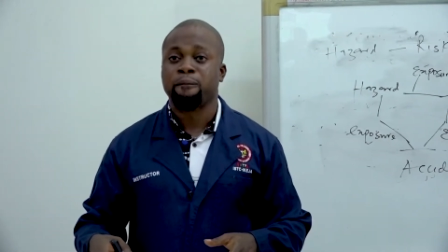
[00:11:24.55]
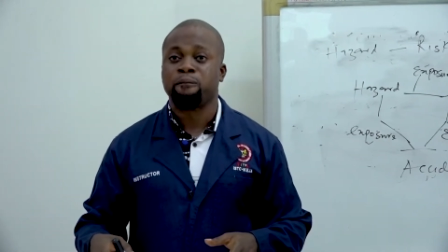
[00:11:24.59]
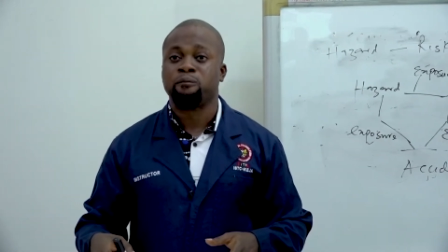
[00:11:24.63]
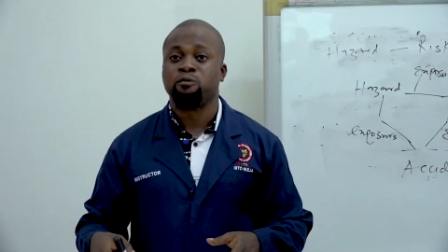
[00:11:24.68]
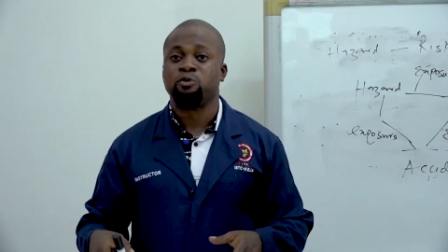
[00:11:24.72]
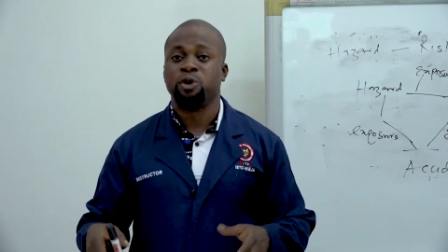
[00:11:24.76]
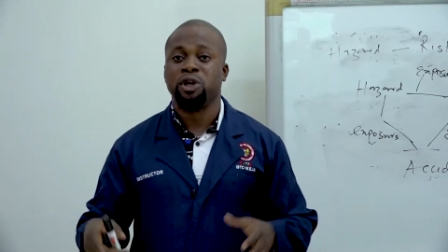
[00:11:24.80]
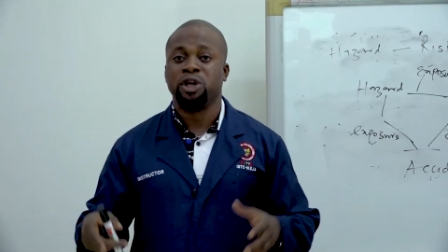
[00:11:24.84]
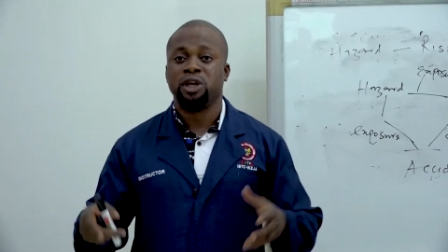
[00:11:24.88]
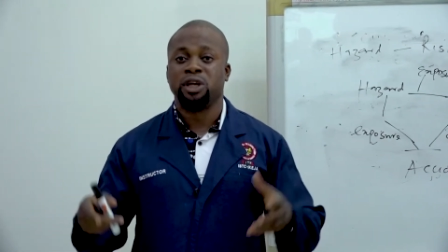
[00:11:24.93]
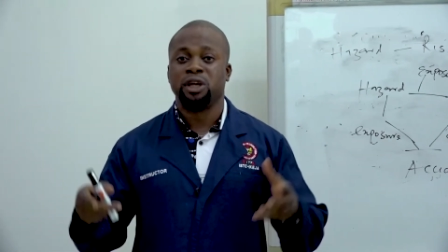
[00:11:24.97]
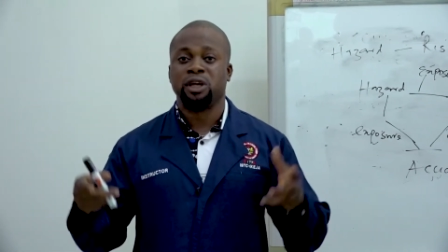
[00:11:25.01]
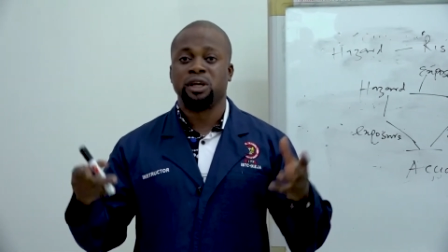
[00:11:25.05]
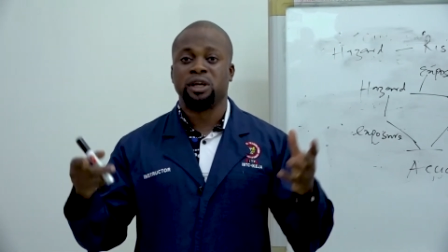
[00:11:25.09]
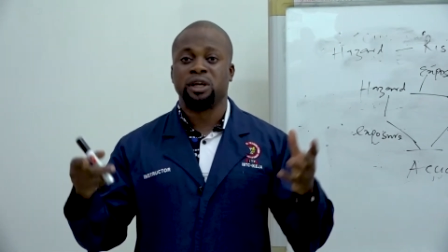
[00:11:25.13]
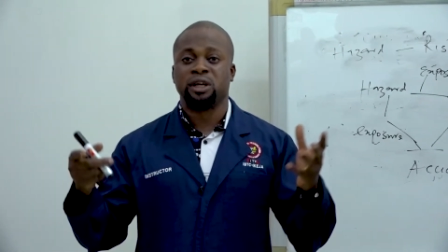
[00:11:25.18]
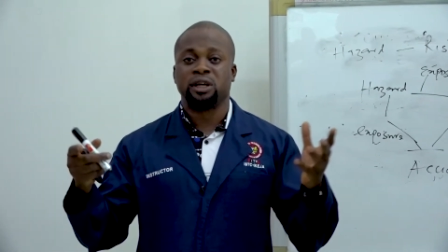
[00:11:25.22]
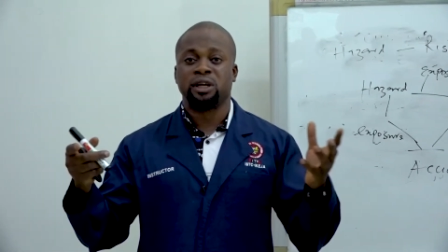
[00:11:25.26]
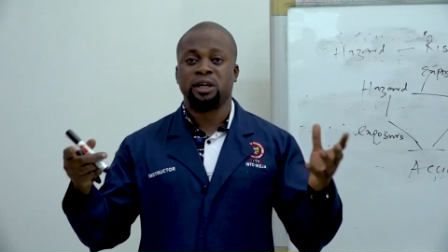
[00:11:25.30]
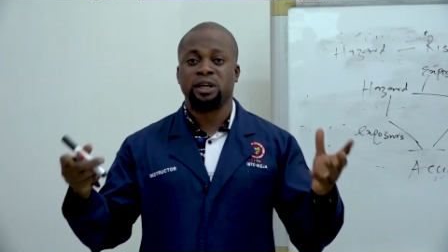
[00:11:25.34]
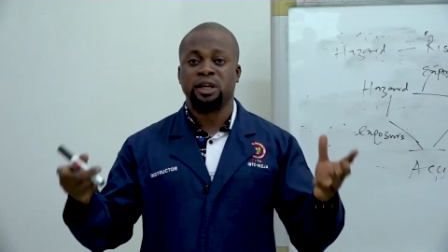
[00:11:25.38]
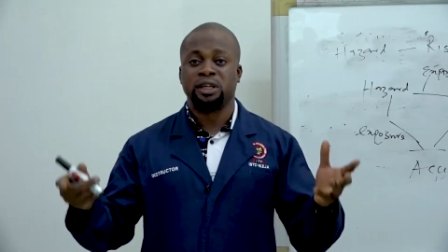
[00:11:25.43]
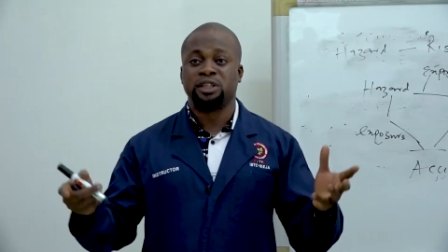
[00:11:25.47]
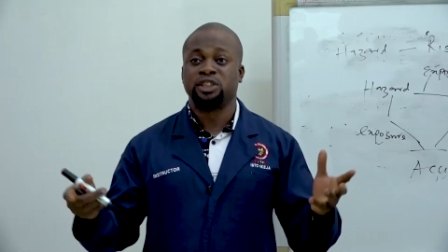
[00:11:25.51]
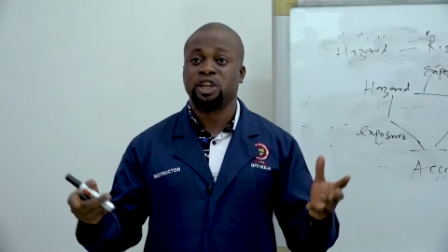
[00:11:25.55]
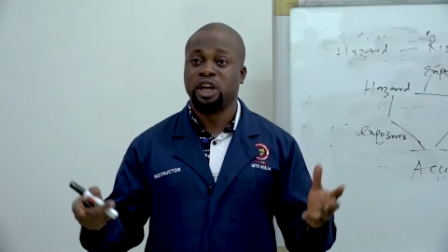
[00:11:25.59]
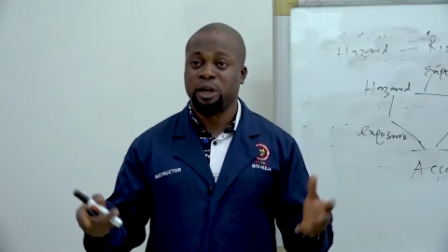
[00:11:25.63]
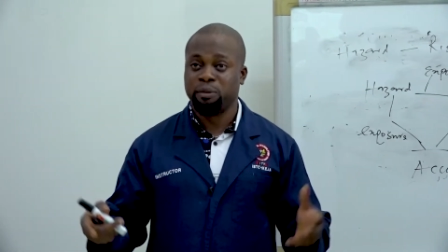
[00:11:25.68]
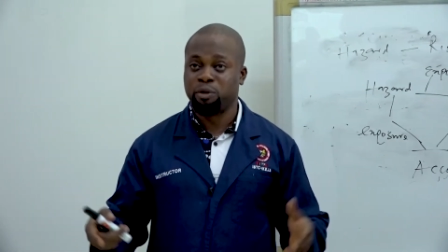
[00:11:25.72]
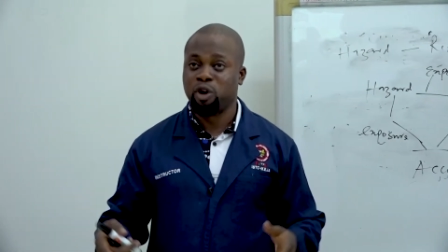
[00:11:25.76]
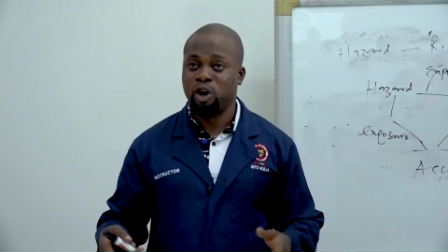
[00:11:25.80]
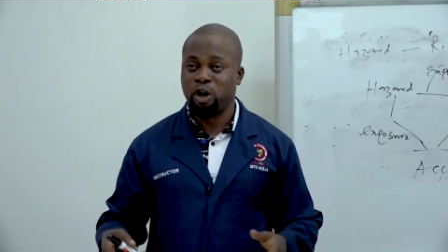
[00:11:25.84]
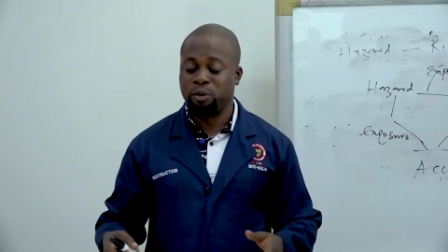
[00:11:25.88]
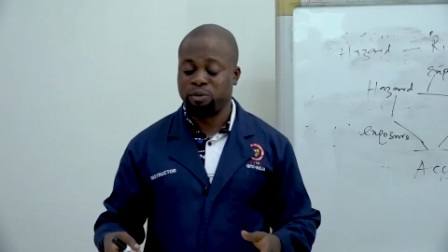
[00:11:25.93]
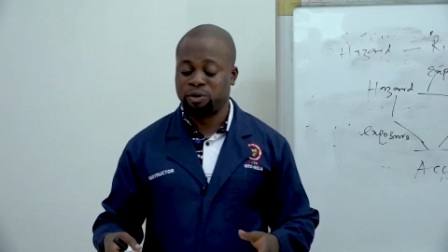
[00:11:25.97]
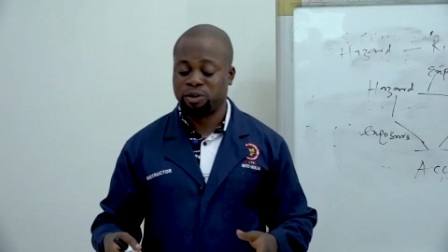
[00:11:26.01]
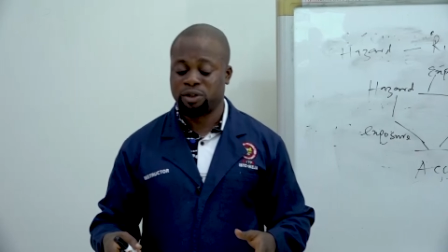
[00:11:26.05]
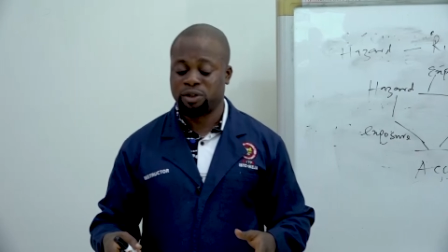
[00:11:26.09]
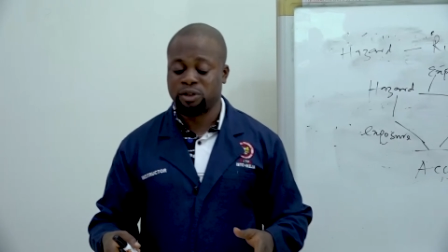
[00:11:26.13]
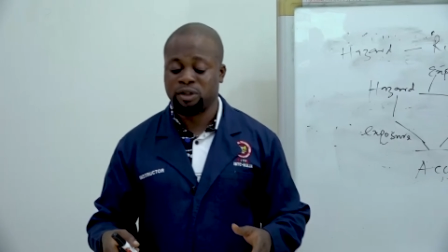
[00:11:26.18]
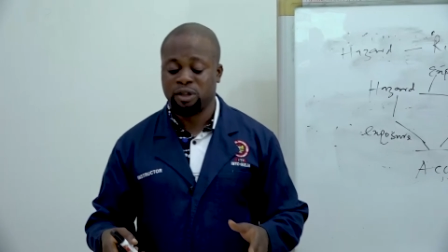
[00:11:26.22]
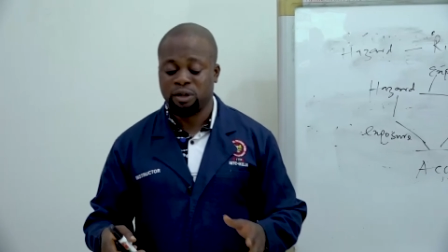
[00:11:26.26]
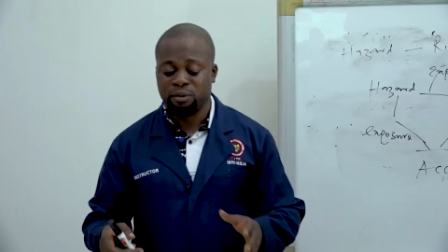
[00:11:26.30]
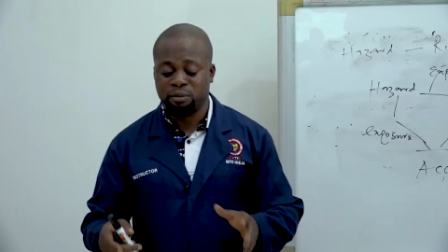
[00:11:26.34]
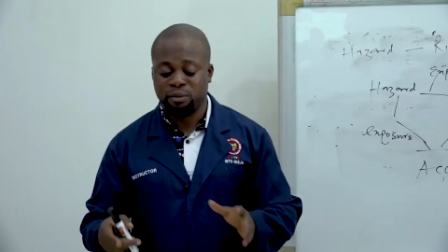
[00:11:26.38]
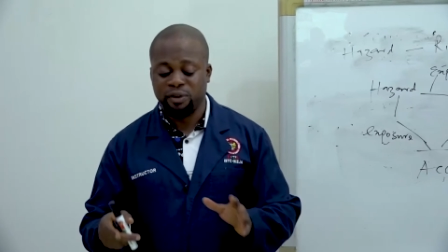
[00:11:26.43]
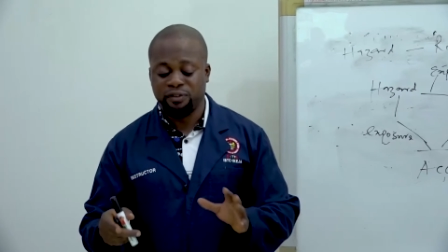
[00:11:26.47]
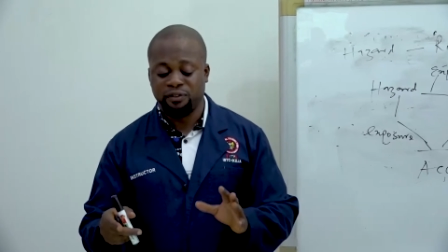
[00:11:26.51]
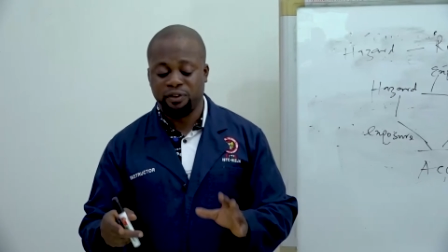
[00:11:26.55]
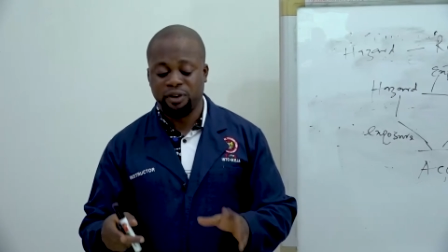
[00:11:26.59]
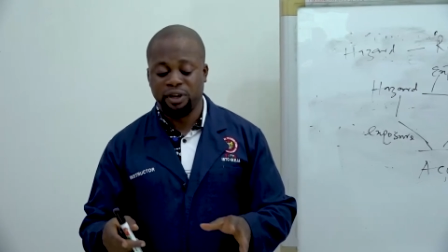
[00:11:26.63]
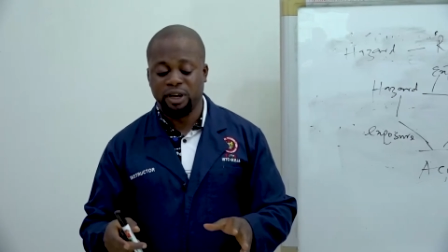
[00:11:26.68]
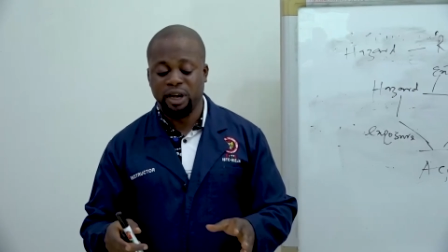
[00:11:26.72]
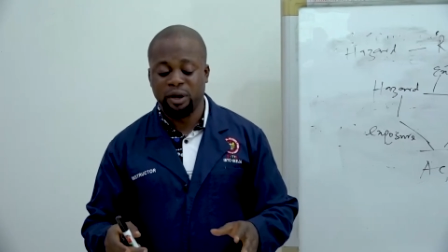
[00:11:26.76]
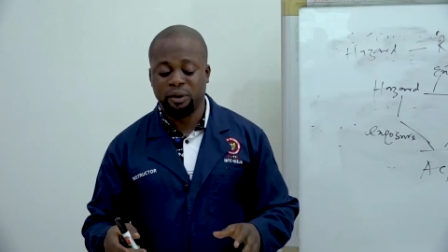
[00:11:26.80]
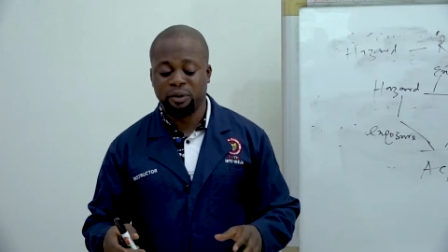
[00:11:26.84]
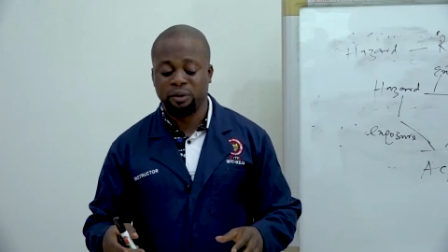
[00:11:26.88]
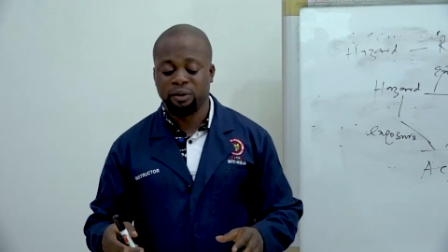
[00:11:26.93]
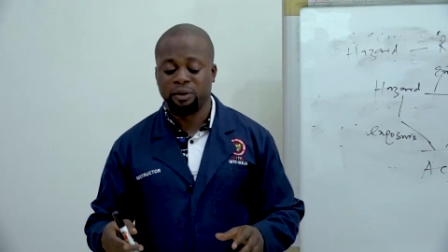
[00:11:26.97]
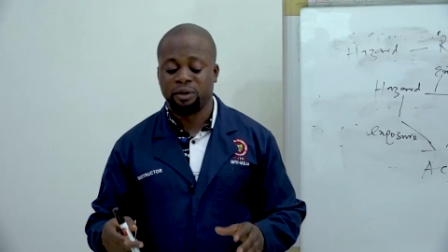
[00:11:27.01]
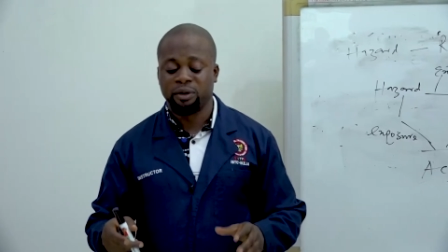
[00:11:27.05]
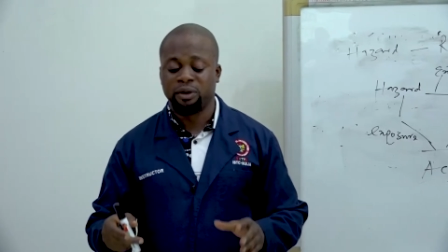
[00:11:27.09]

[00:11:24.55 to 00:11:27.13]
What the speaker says: the time comes. But for now,